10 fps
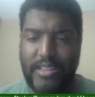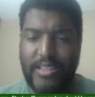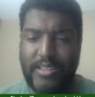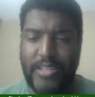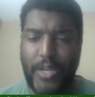
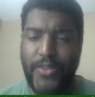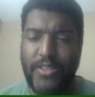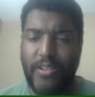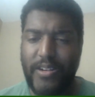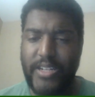stuff
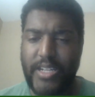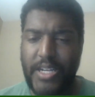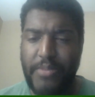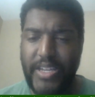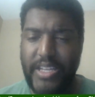is starting to
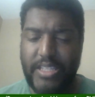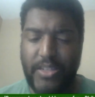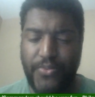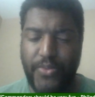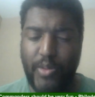come
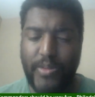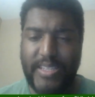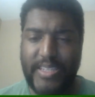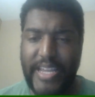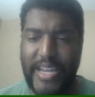into
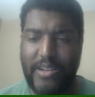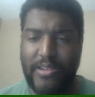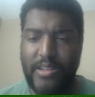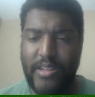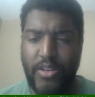focus
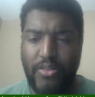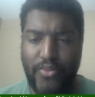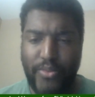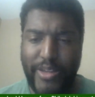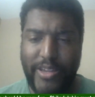now
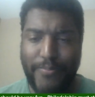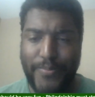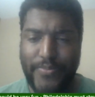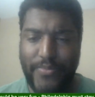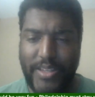for me.
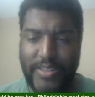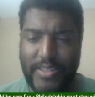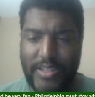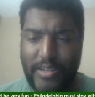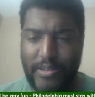
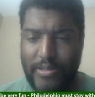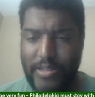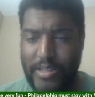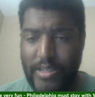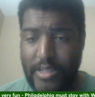So
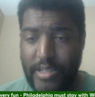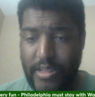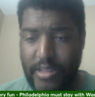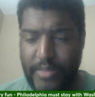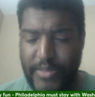
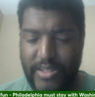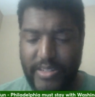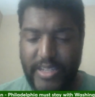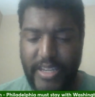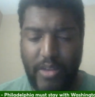let me
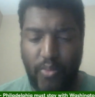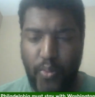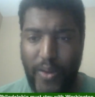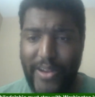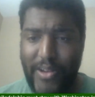just tell you
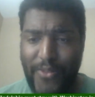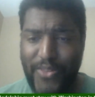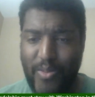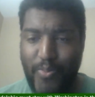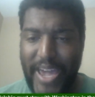right off
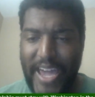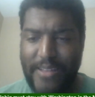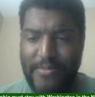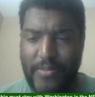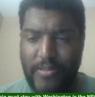the
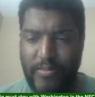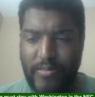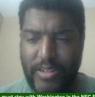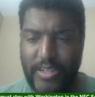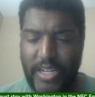bat,
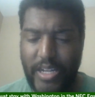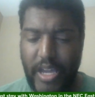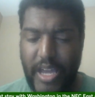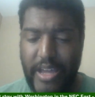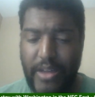we're
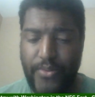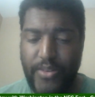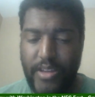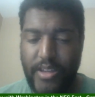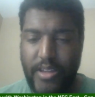gonna have
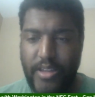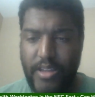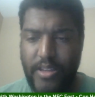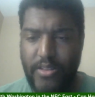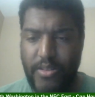
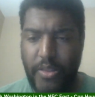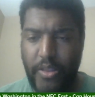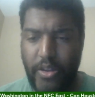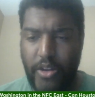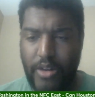
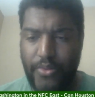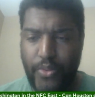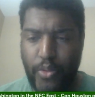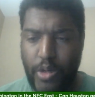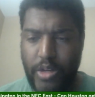our
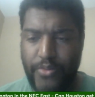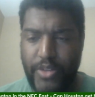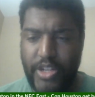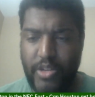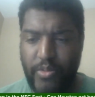four
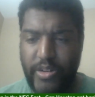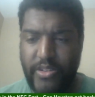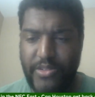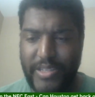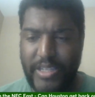division
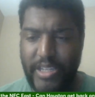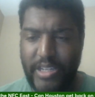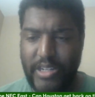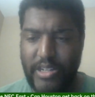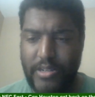winners
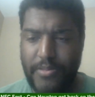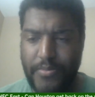here.